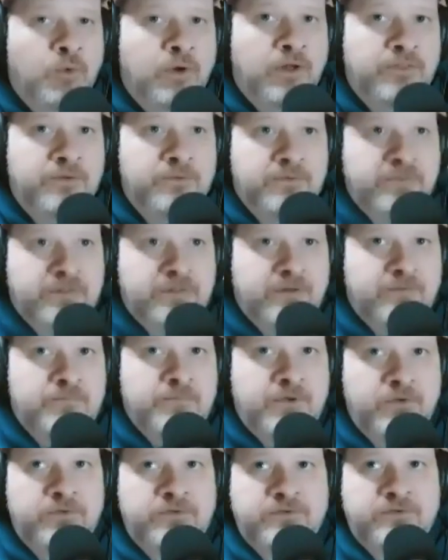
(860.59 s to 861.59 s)
the
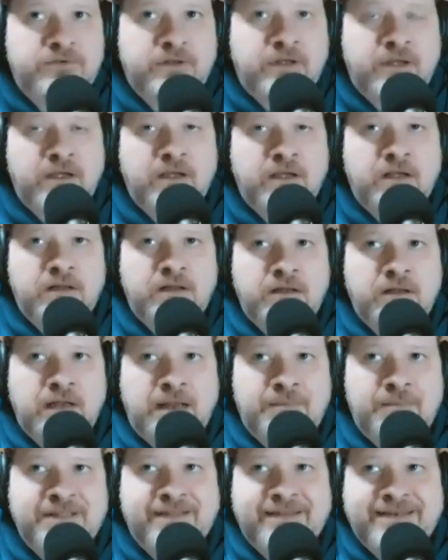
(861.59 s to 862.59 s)
most the
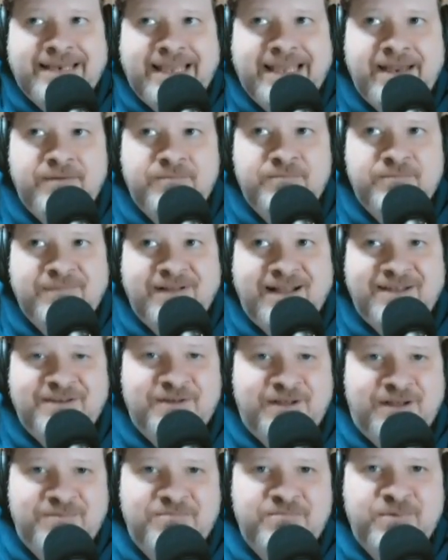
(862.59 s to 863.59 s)
name,
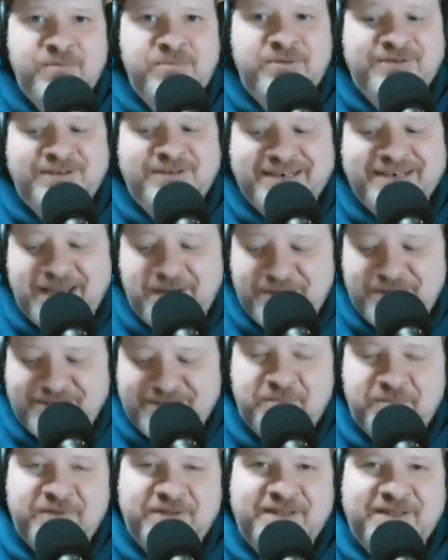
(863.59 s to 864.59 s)
I purposely named it
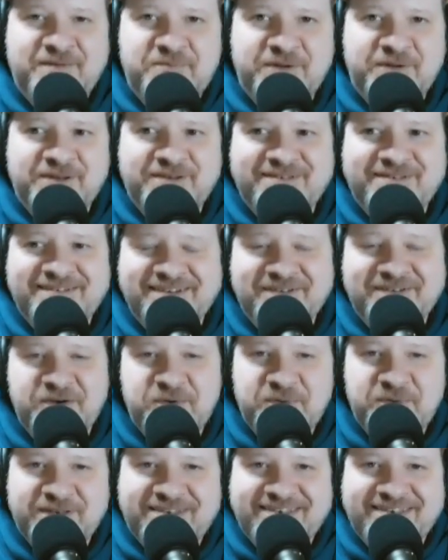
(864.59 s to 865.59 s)
something that
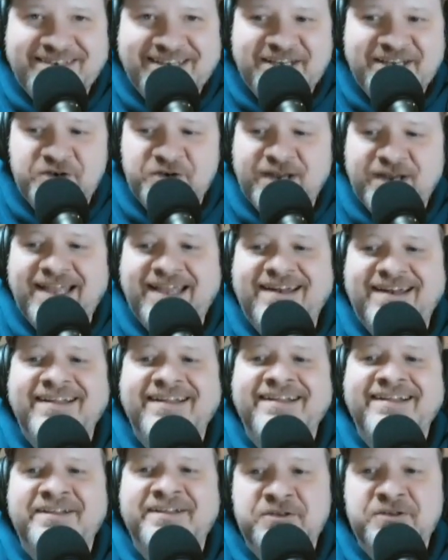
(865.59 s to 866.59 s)
would stick in your head.
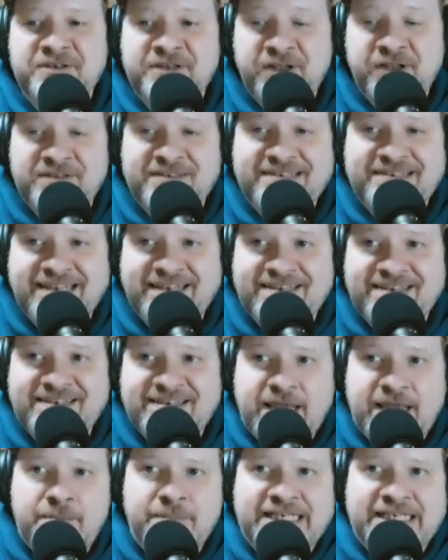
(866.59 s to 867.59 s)
So it's called Zen
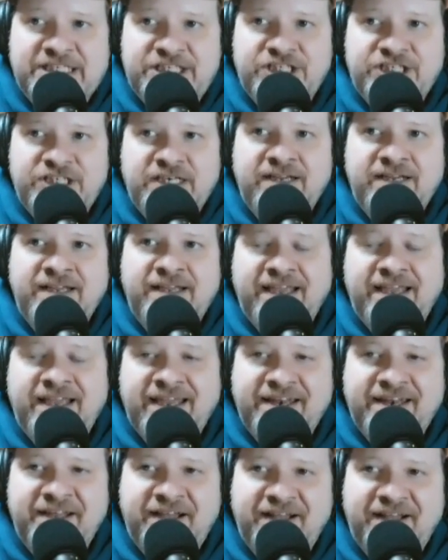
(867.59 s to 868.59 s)
Sammich,
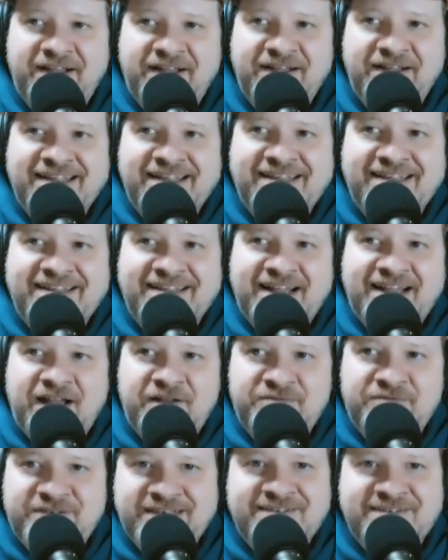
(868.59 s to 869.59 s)
and
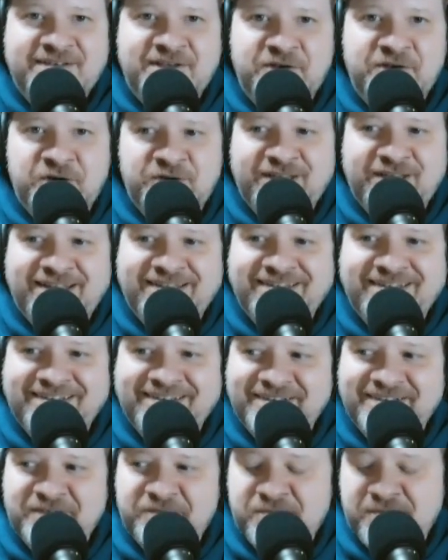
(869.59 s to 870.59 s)
I've since learned that
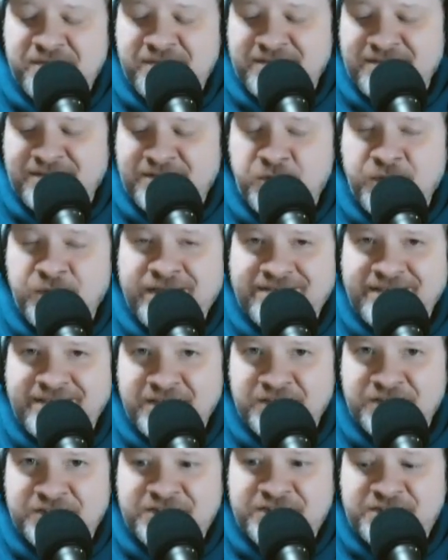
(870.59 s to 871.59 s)
the Queen's
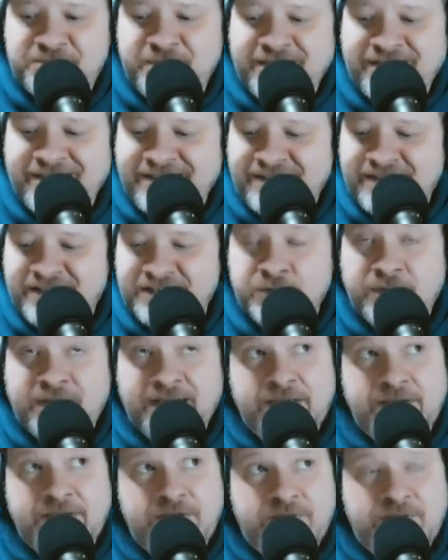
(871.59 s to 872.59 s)
English speaking country, well, I
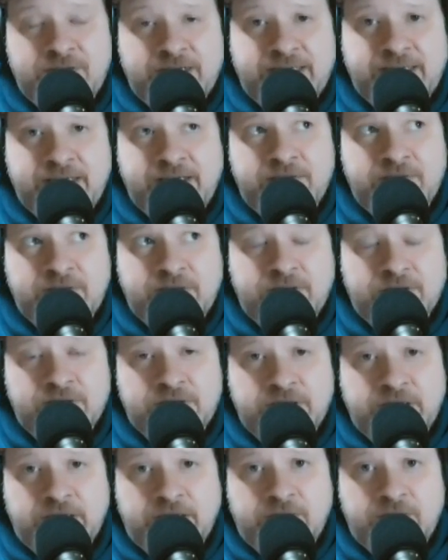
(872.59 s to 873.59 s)
guess you say King's English
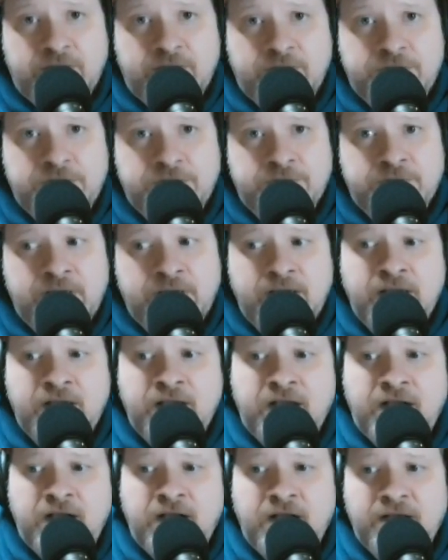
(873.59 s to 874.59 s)
now, don't you?
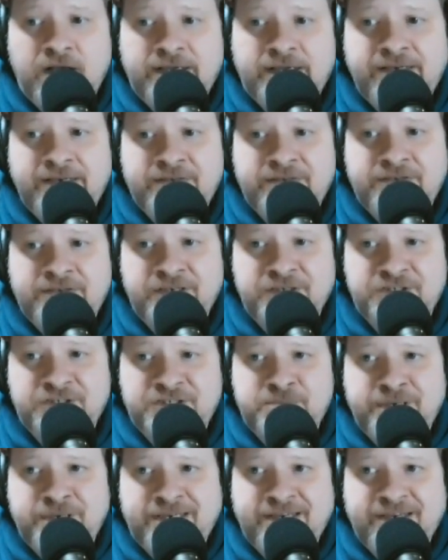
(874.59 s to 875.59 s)
King's English
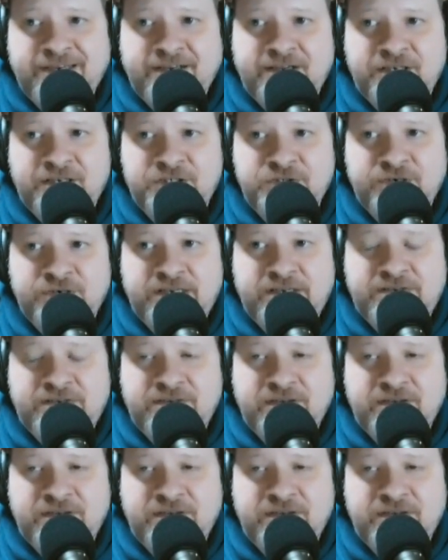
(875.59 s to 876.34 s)
speaking countries